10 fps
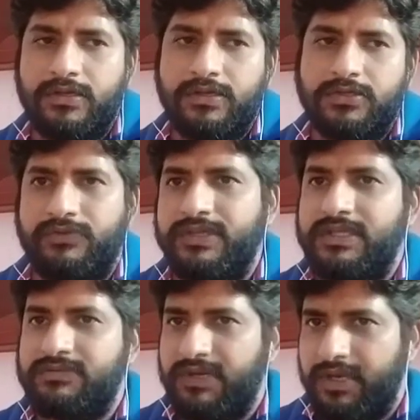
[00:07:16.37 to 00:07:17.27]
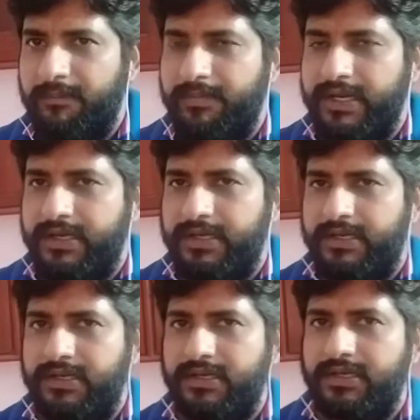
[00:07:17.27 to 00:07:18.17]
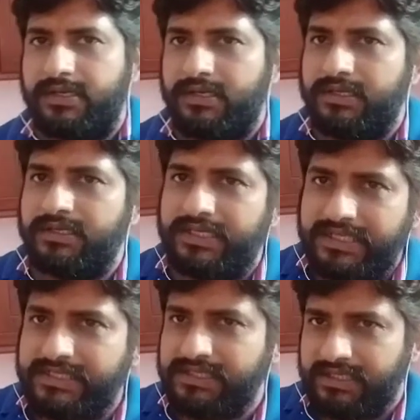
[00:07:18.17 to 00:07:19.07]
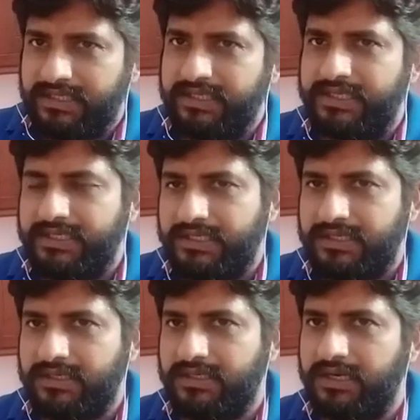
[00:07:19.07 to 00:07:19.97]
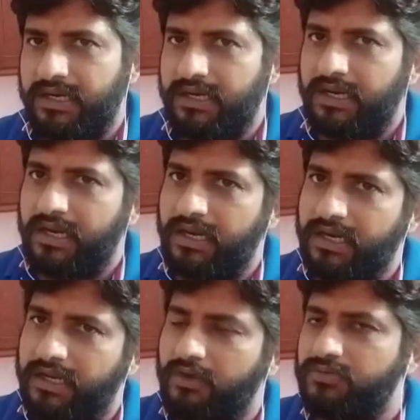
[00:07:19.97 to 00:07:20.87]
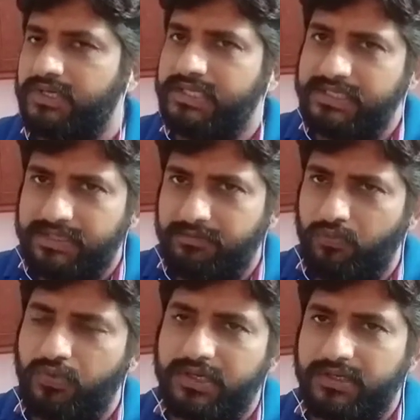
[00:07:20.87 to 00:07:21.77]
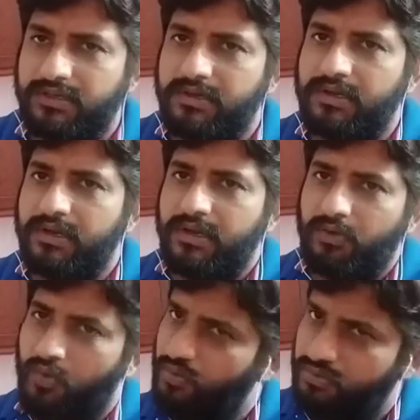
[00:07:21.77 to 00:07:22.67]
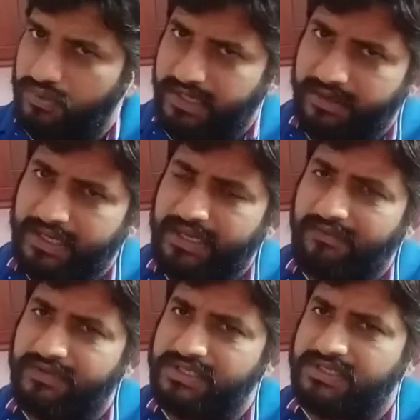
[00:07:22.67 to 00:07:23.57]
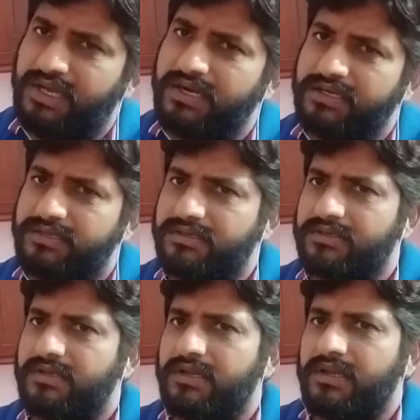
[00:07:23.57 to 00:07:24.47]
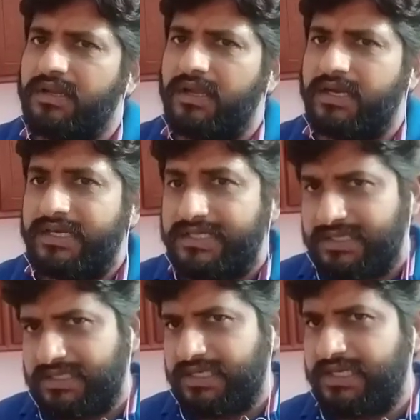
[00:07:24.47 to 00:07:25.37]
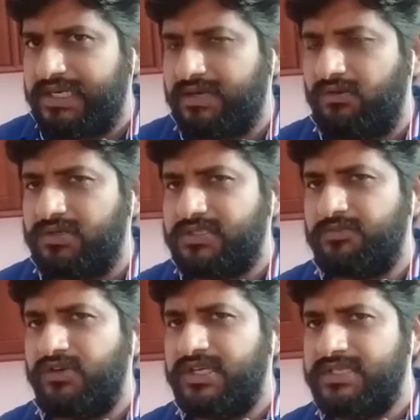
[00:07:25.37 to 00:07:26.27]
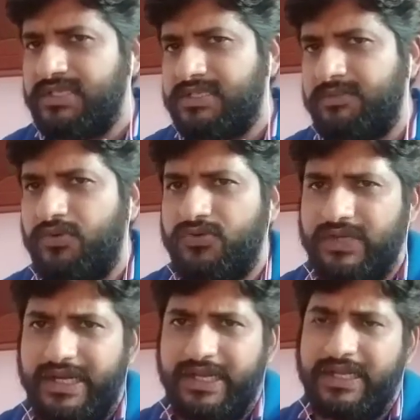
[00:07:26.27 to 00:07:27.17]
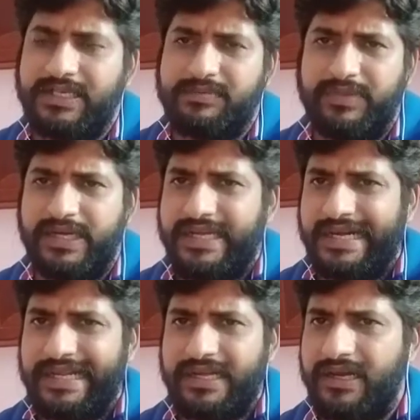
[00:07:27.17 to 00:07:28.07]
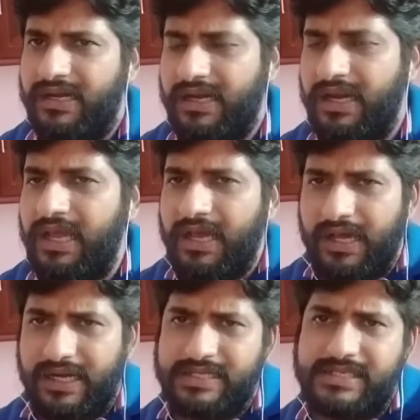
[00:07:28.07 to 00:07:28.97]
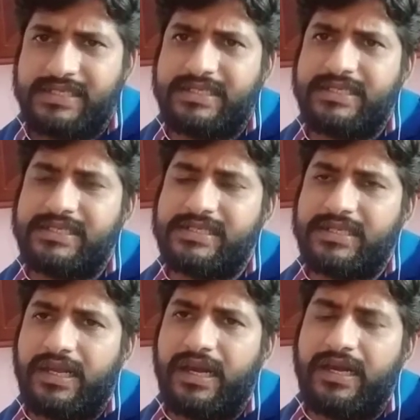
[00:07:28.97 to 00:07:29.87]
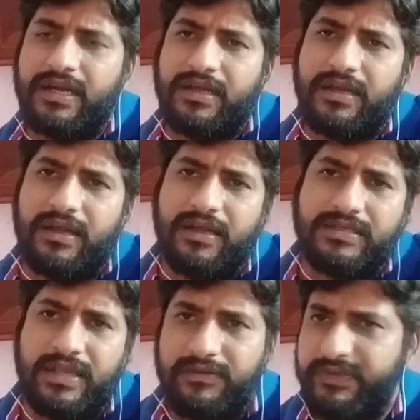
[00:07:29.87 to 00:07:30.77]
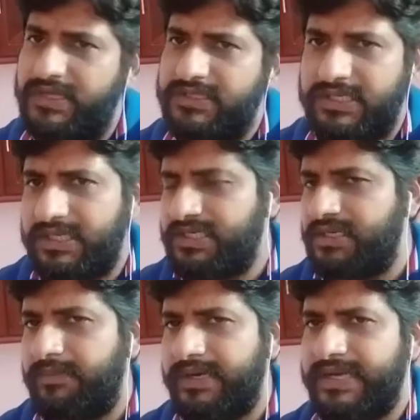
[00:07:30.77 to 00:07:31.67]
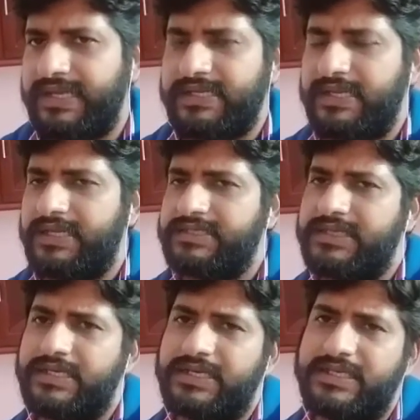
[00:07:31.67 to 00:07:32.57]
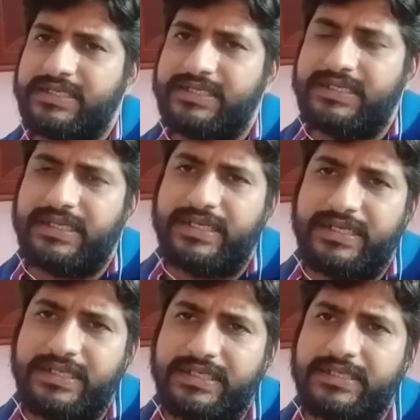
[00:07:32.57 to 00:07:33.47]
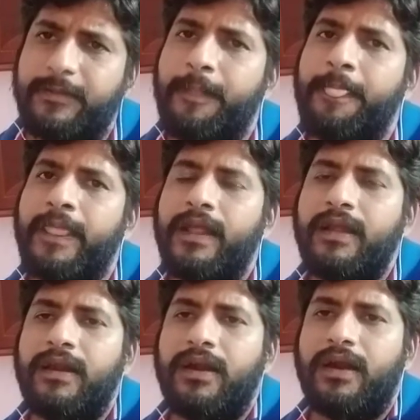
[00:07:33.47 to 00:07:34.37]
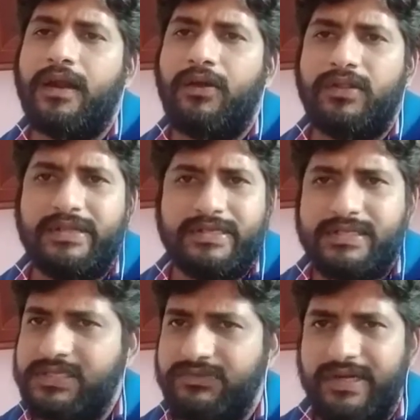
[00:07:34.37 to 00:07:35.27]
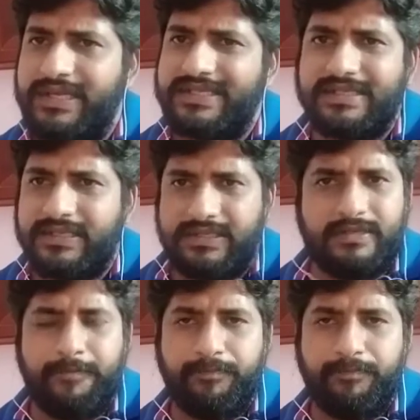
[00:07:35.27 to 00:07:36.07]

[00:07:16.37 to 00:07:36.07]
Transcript: So with this we'll completed the DC generator and how the DC motor, how the working of a starter, and a DC generator concept. We'll discuss about critical speed, critical resistance, and self-excited, separate excited DC generators, and all these things we'll discussed.